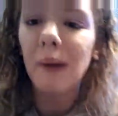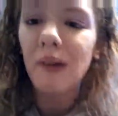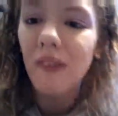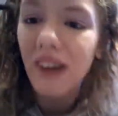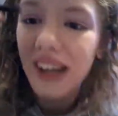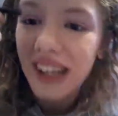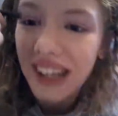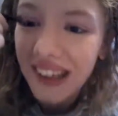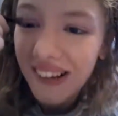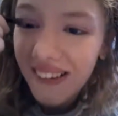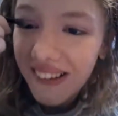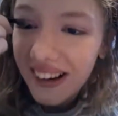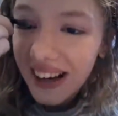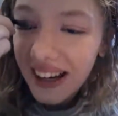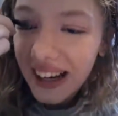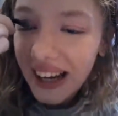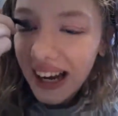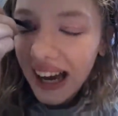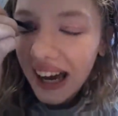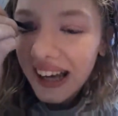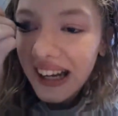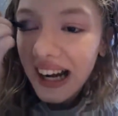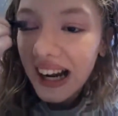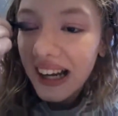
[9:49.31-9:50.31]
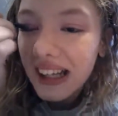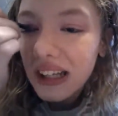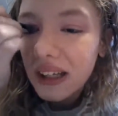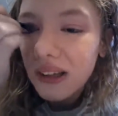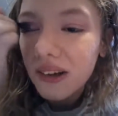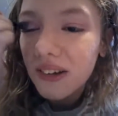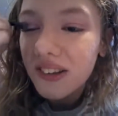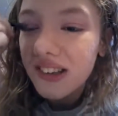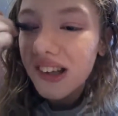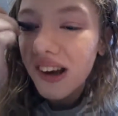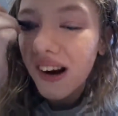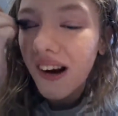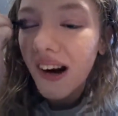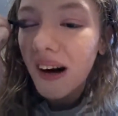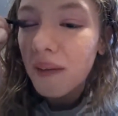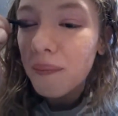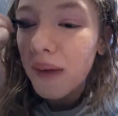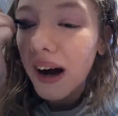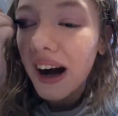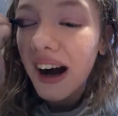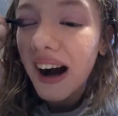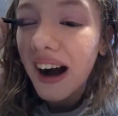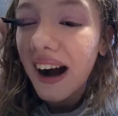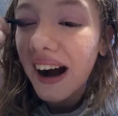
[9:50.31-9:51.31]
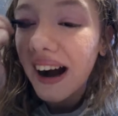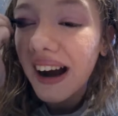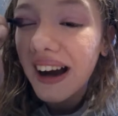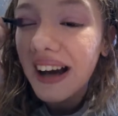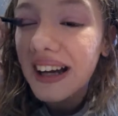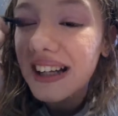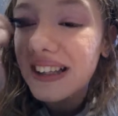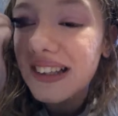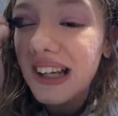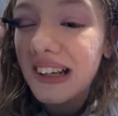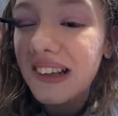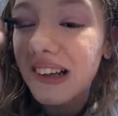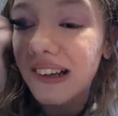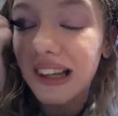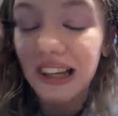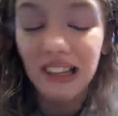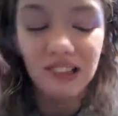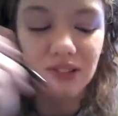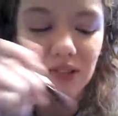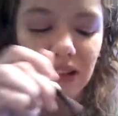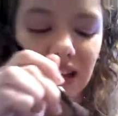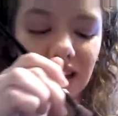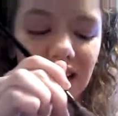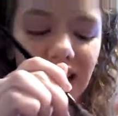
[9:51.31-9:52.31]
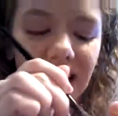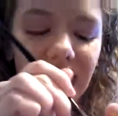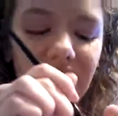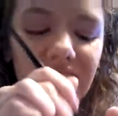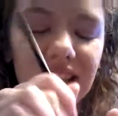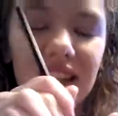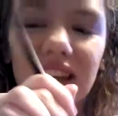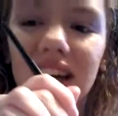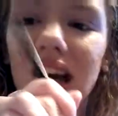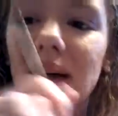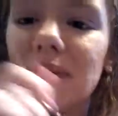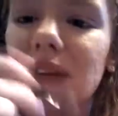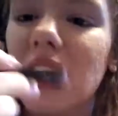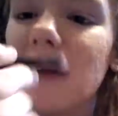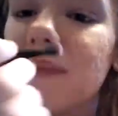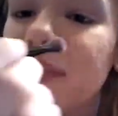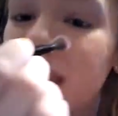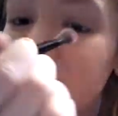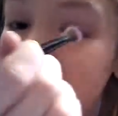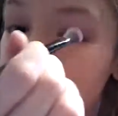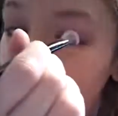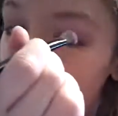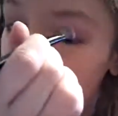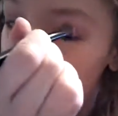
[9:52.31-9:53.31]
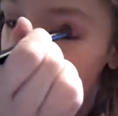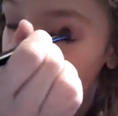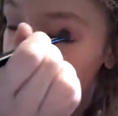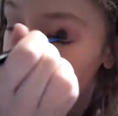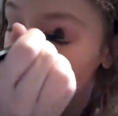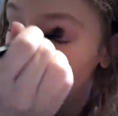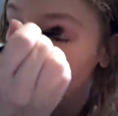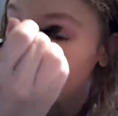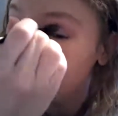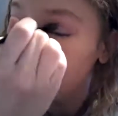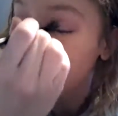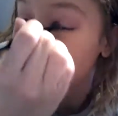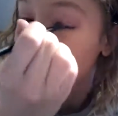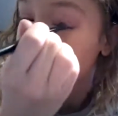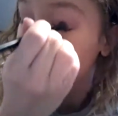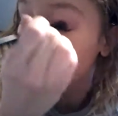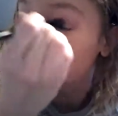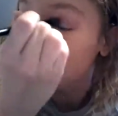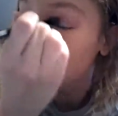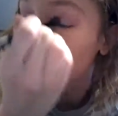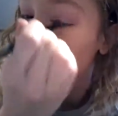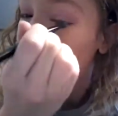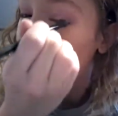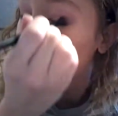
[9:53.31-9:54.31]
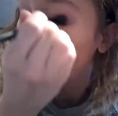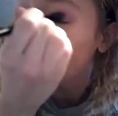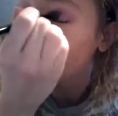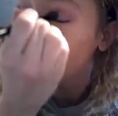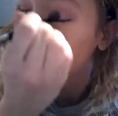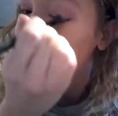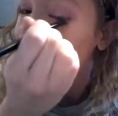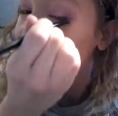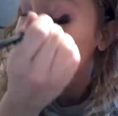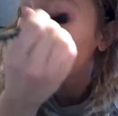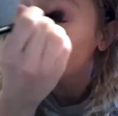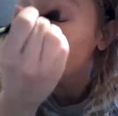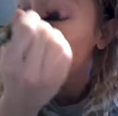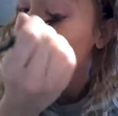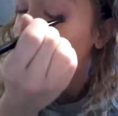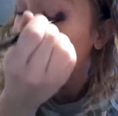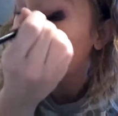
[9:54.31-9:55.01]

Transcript: pick right here and I use it on my eyes there to like sort of lighten it up there. Sort of like a two cone, two